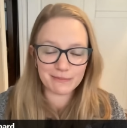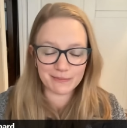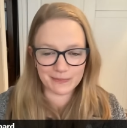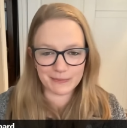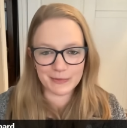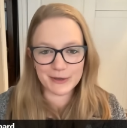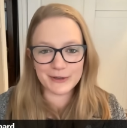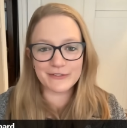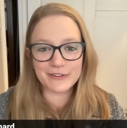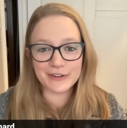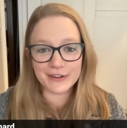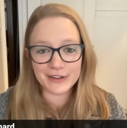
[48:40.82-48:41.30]

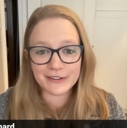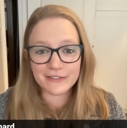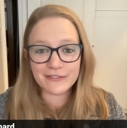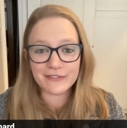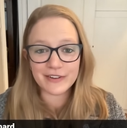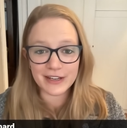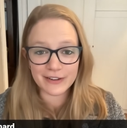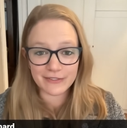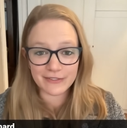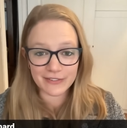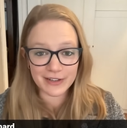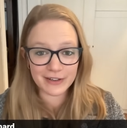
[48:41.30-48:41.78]
preferred
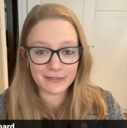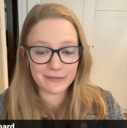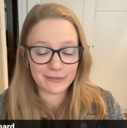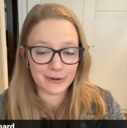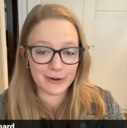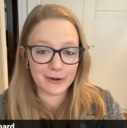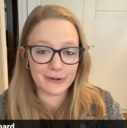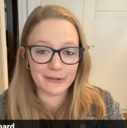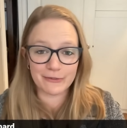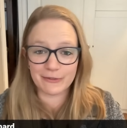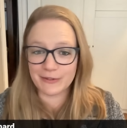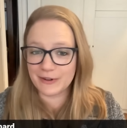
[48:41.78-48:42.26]
favorite
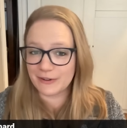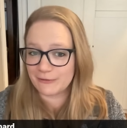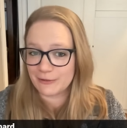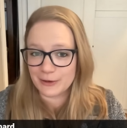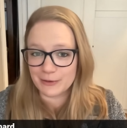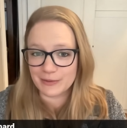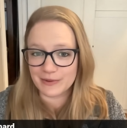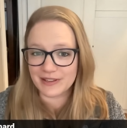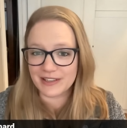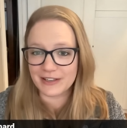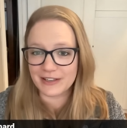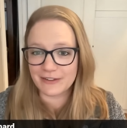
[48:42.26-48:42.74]
for
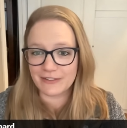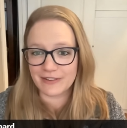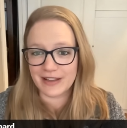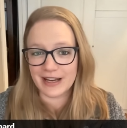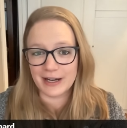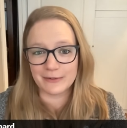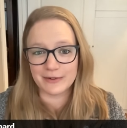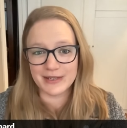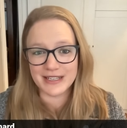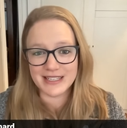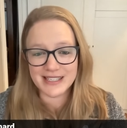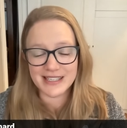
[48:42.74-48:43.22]
that
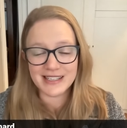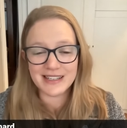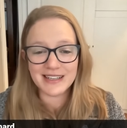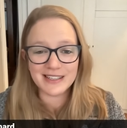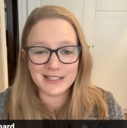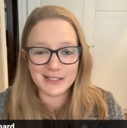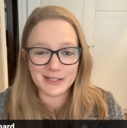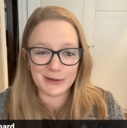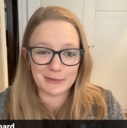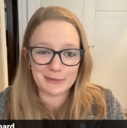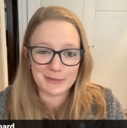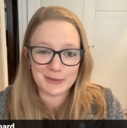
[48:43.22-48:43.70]
reason.
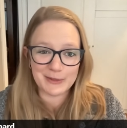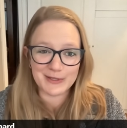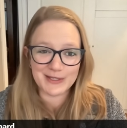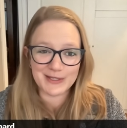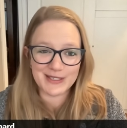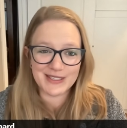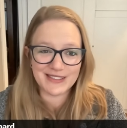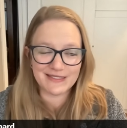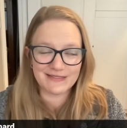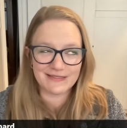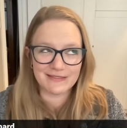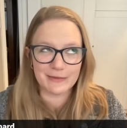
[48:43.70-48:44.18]
It's
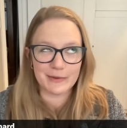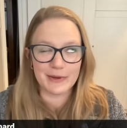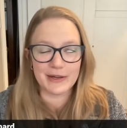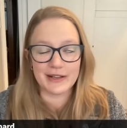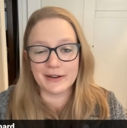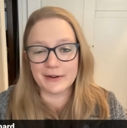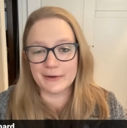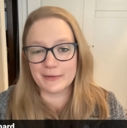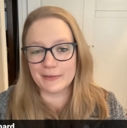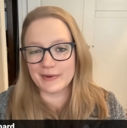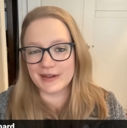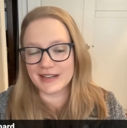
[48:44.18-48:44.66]
almost, well, I
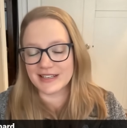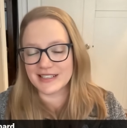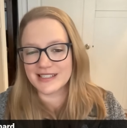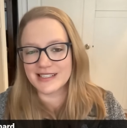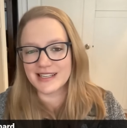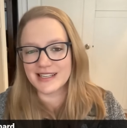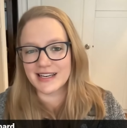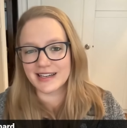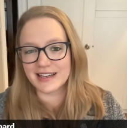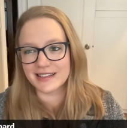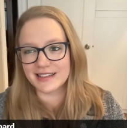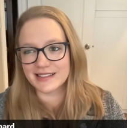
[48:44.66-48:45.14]
don't want to
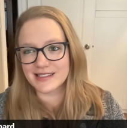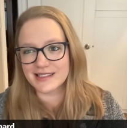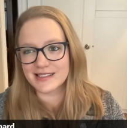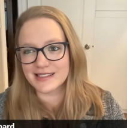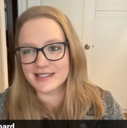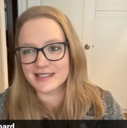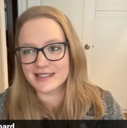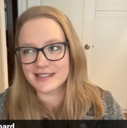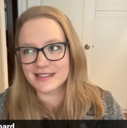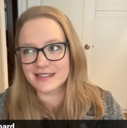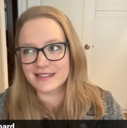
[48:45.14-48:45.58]
say it's